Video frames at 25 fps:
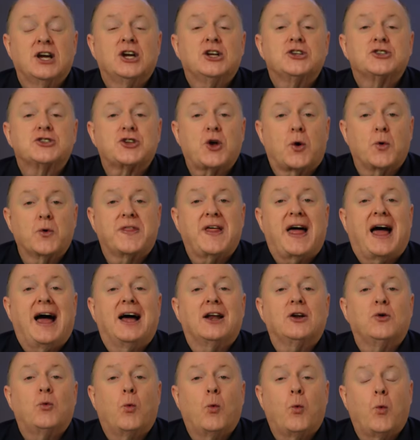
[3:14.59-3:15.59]
so
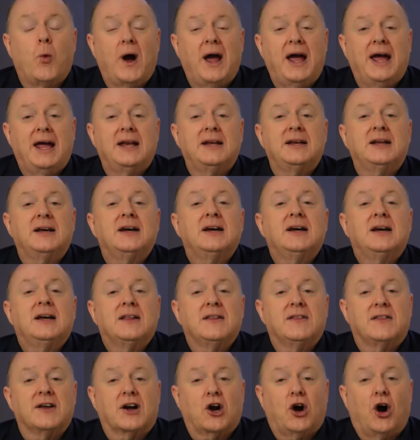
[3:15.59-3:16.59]
that when
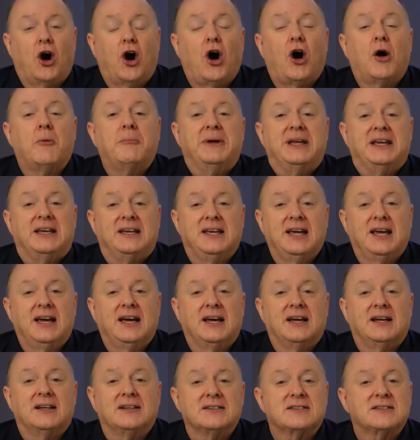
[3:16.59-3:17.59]
the call
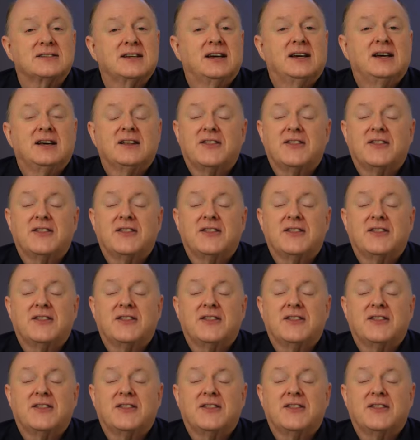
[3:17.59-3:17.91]
begins,